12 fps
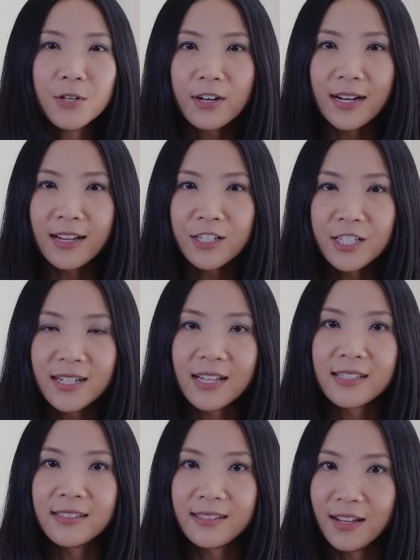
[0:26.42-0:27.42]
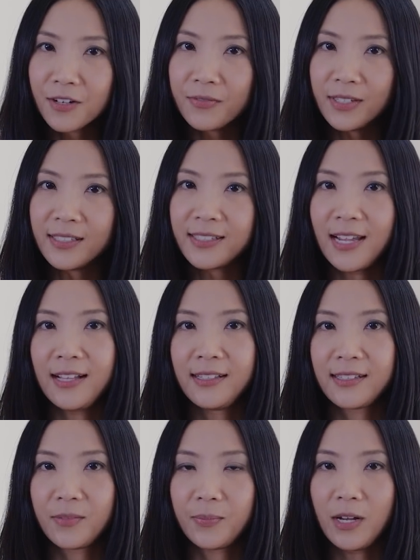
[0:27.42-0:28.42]
Kardashian has none of these
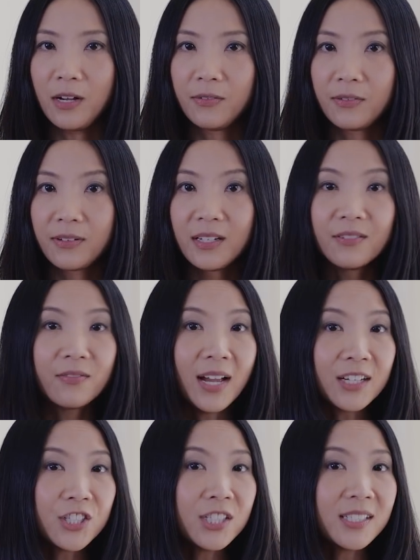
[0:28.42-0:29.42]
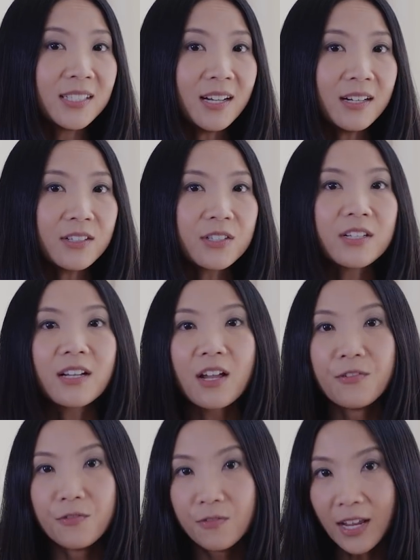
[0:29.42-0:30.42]
talents above. In fact, she's not
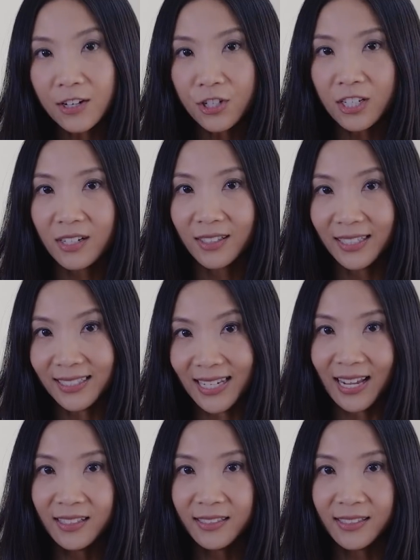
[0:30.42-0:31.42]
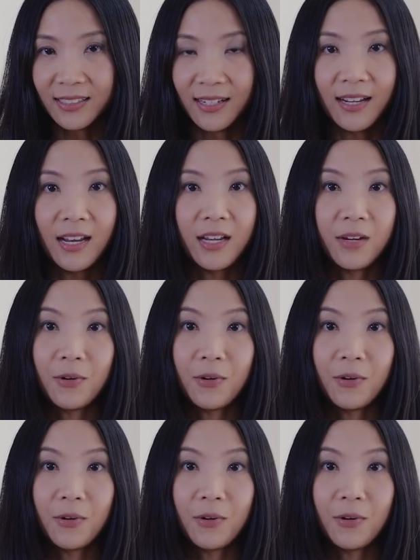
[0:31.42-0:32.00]
conventionally talented in any